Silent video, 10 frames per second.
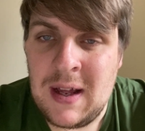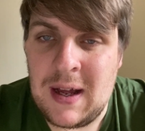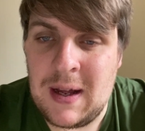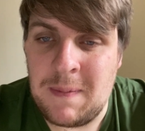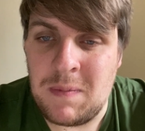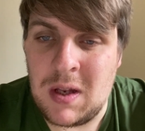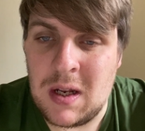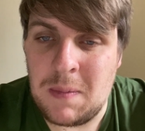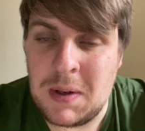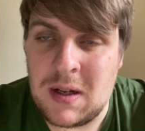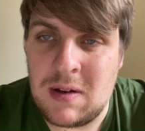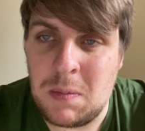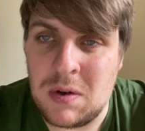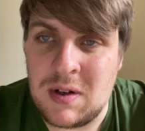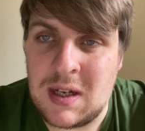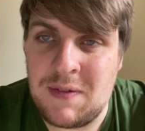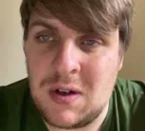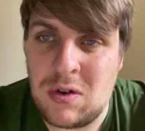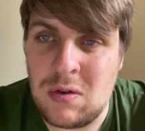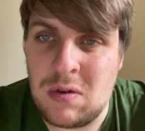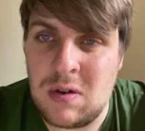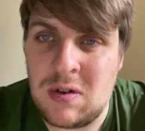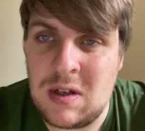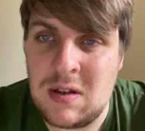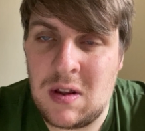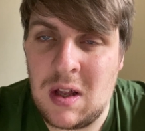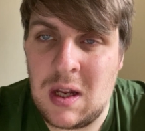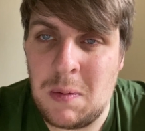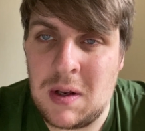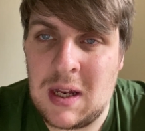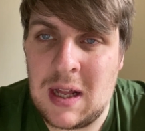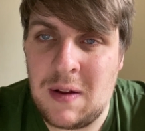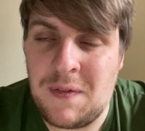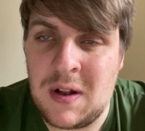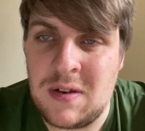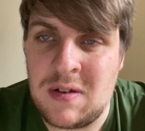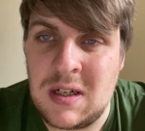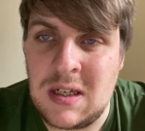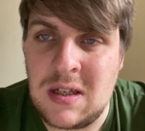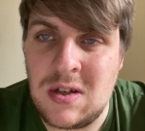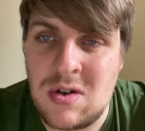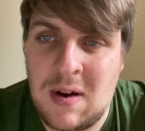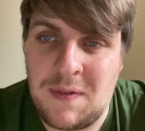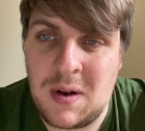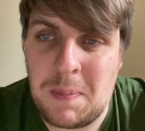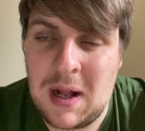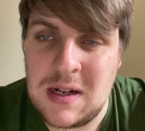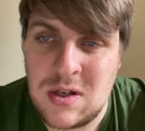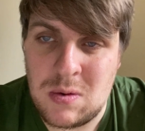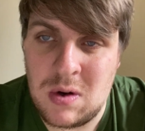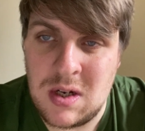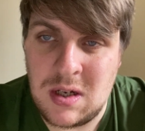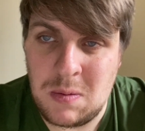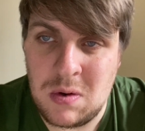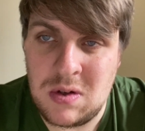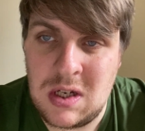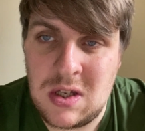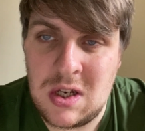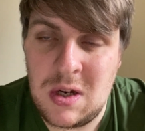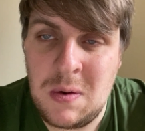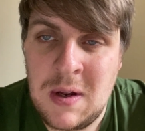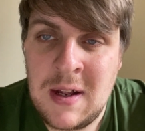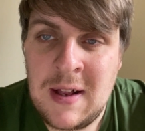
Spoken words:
because he wasn't given assurances that he would get the funds needed to strengthen the playing squad as he wanted to.